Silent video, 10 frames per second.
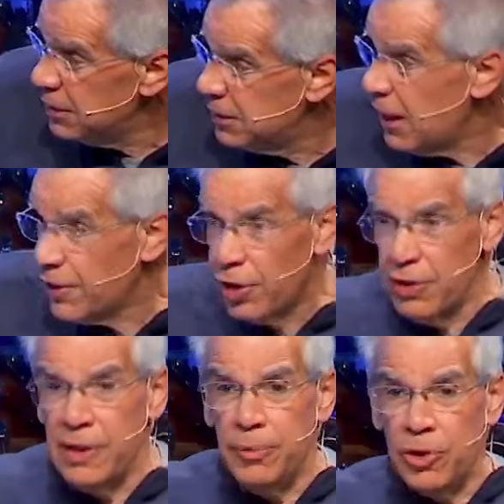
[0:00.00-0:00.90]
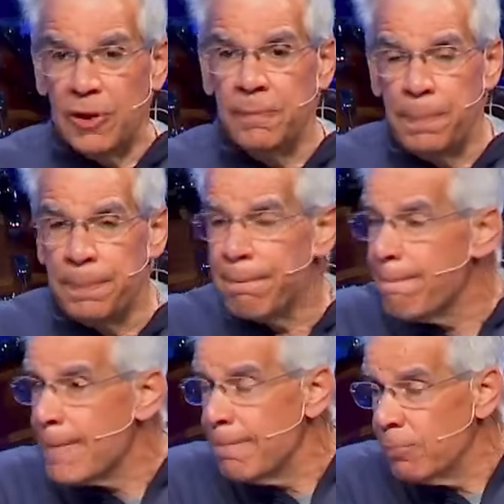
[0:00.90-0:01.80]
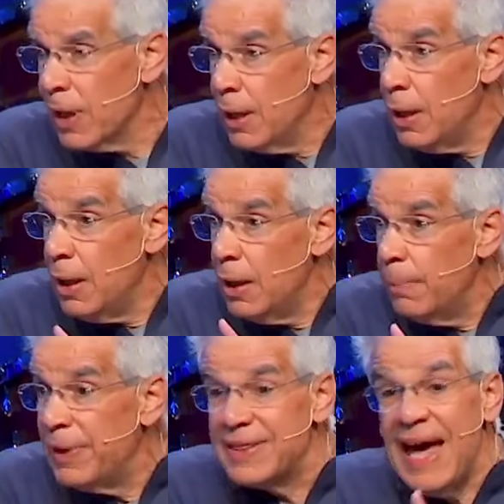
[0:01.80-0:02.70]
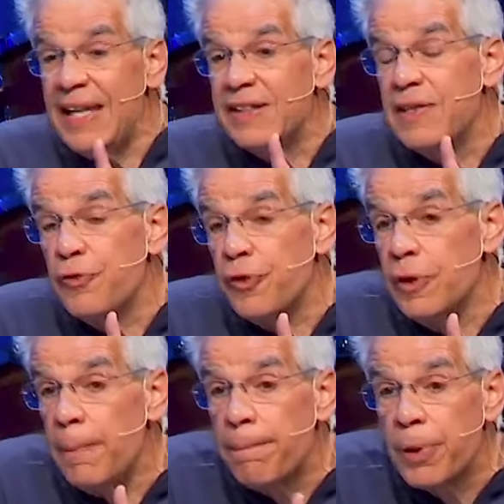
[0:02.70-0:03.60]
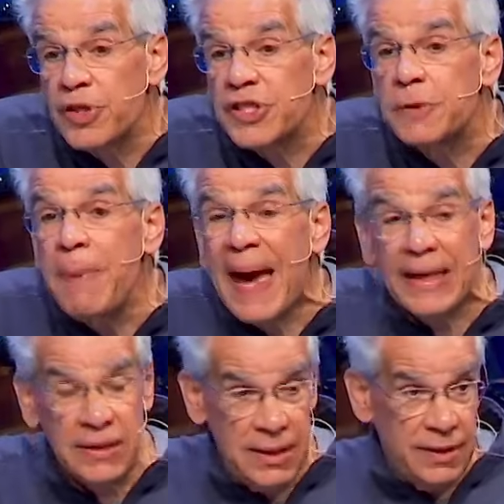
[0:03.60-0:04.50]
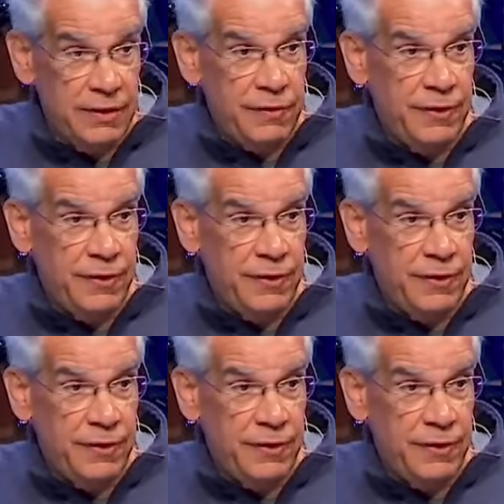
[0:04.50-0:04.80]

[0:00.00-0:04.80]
not hurt anymore. But that different perspective